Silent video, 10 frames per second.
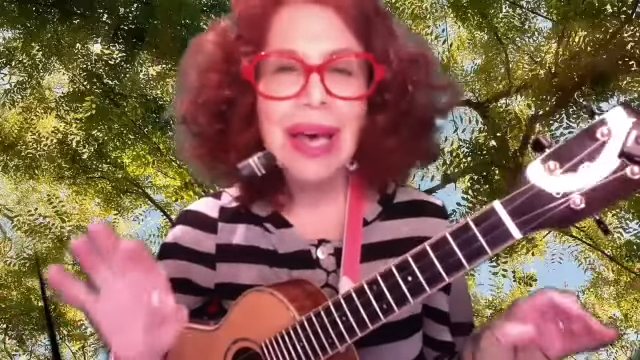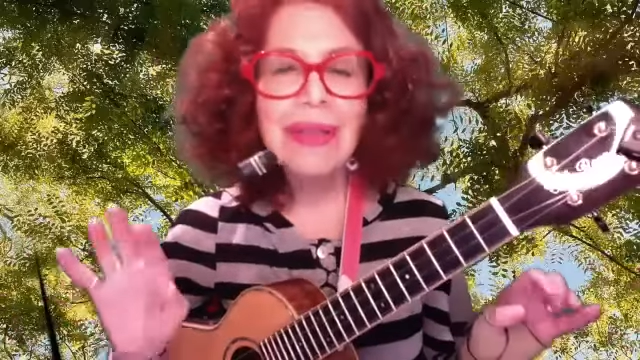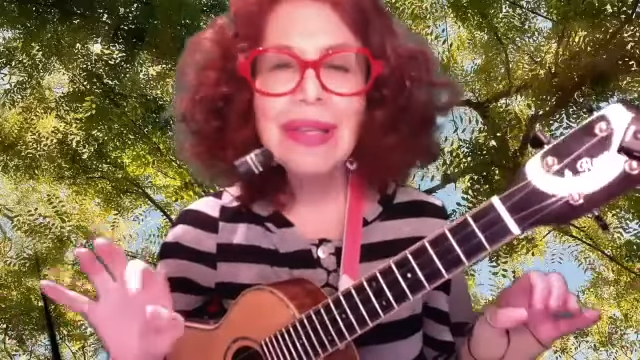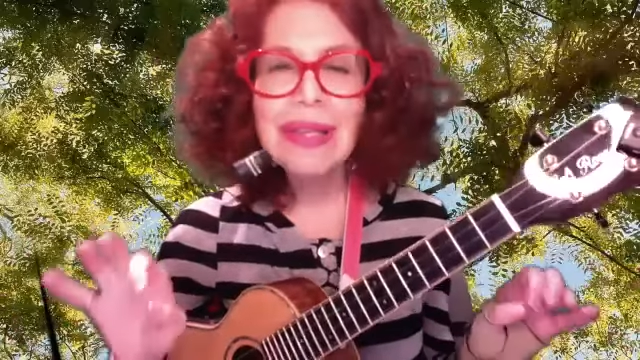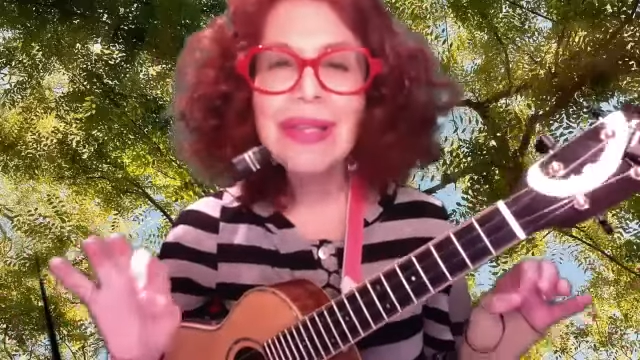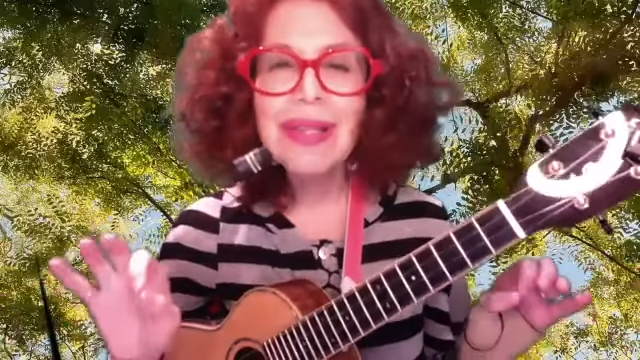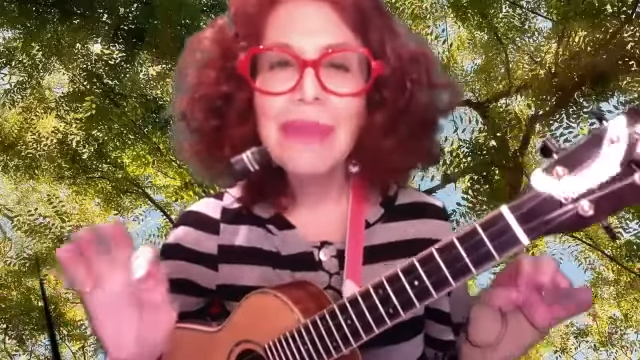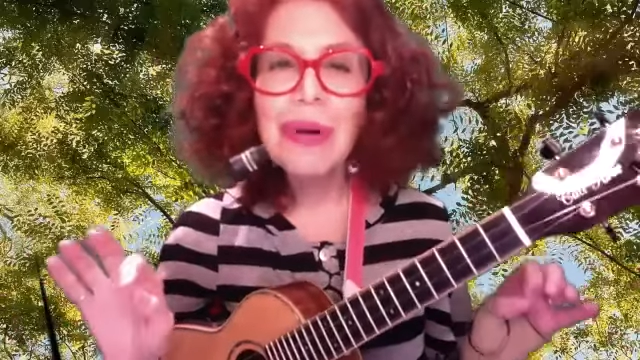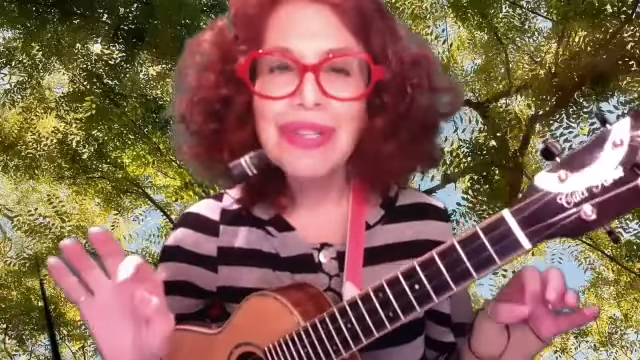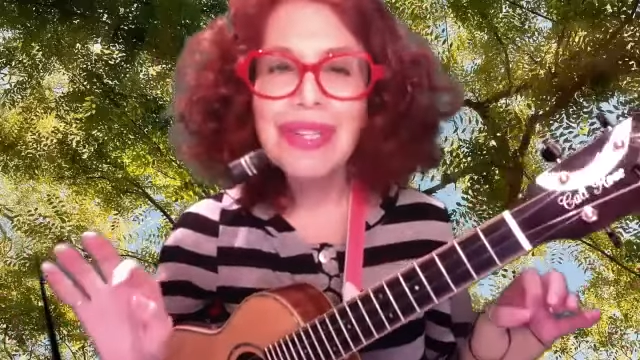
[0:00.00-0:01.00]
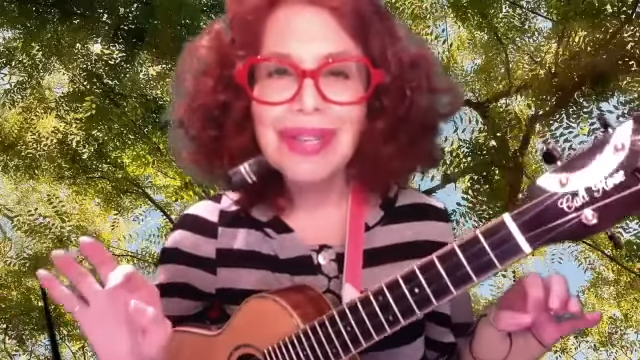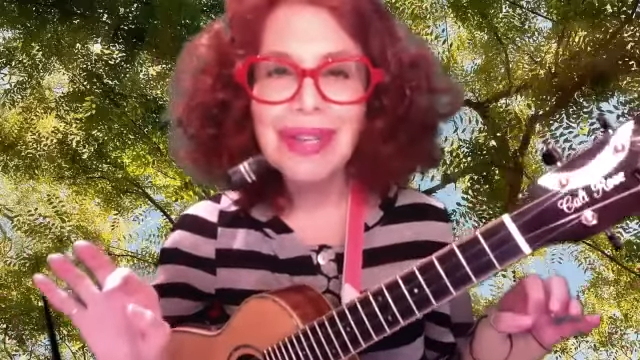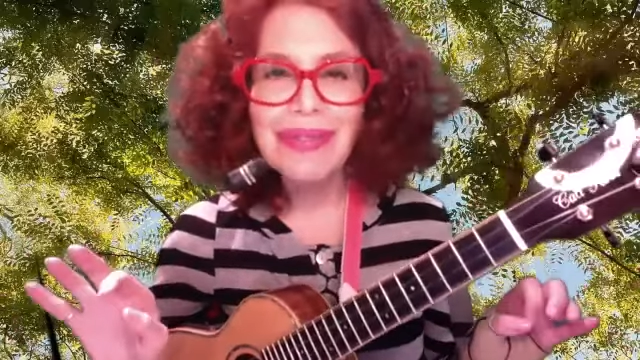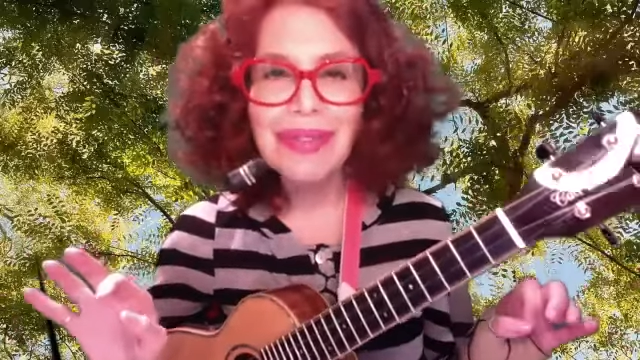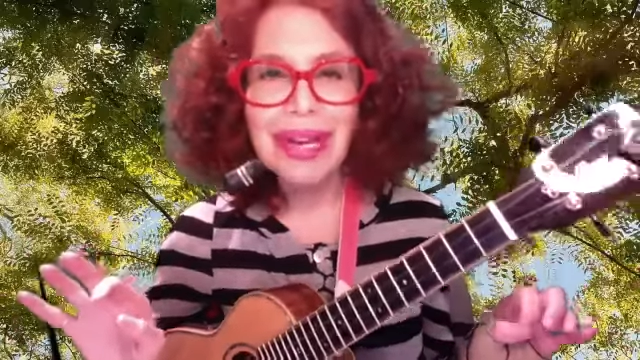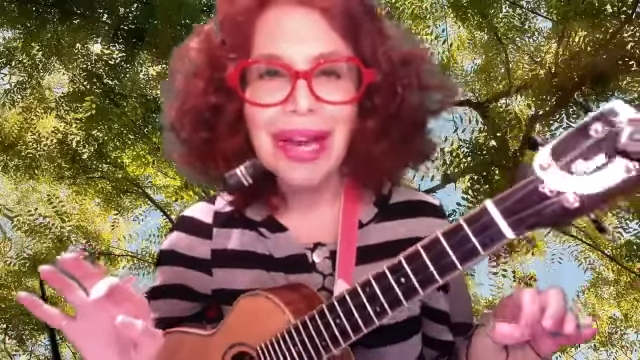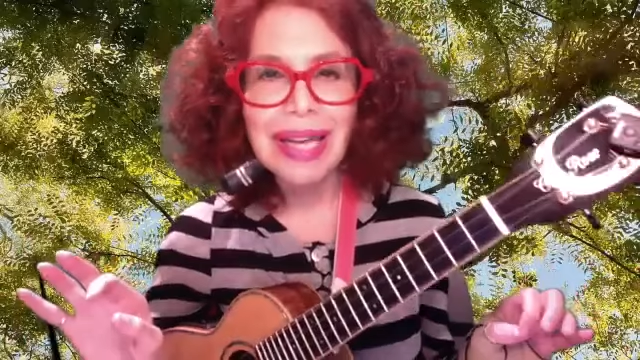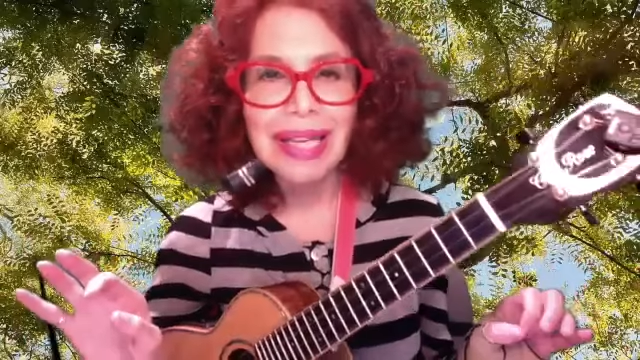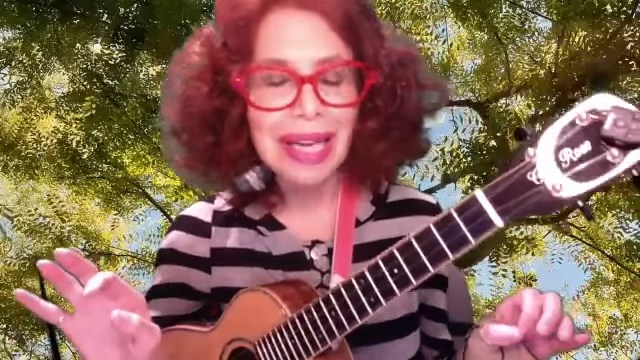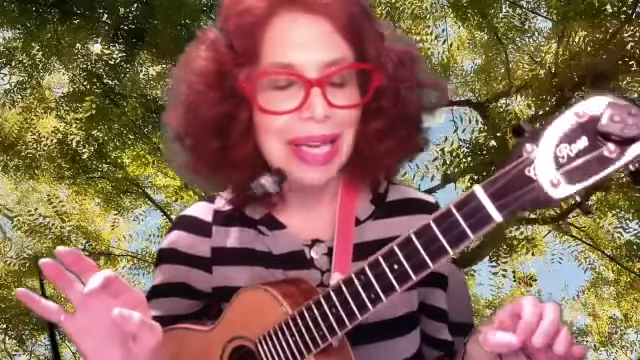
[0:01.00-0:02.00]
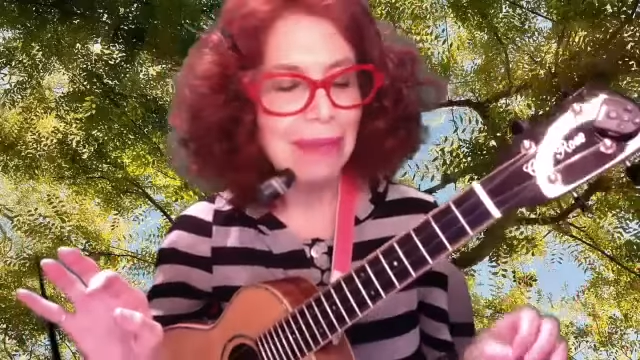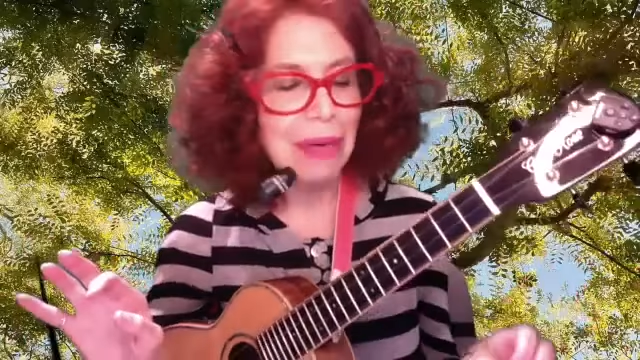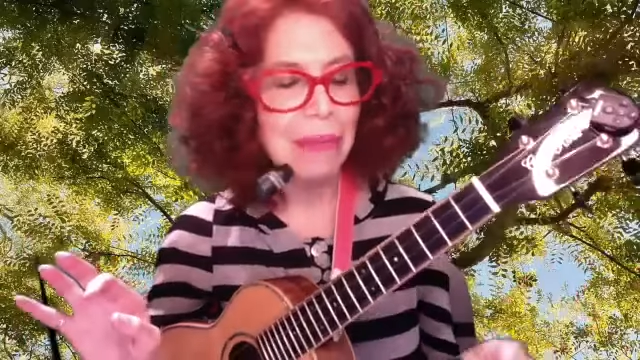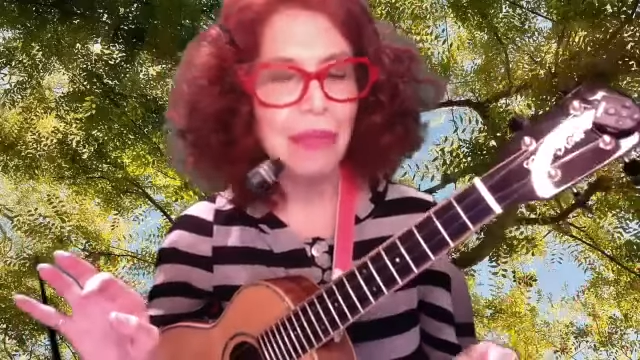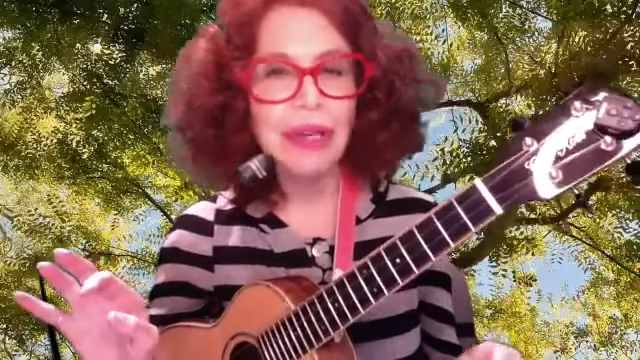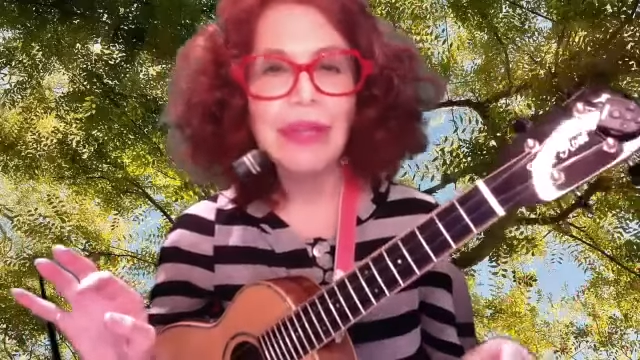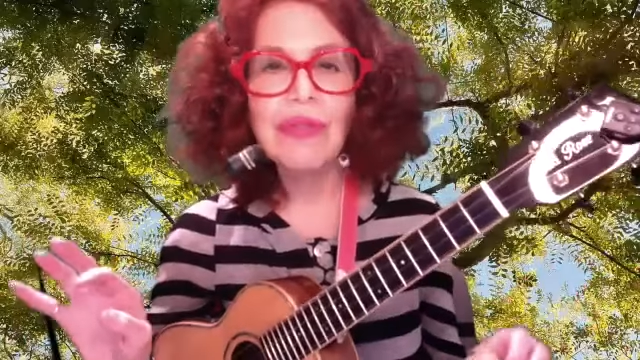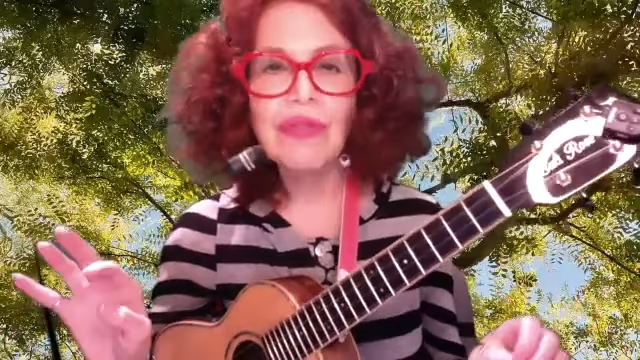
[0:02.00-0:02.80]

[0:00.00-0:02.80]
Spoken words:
this is the motif that I came up with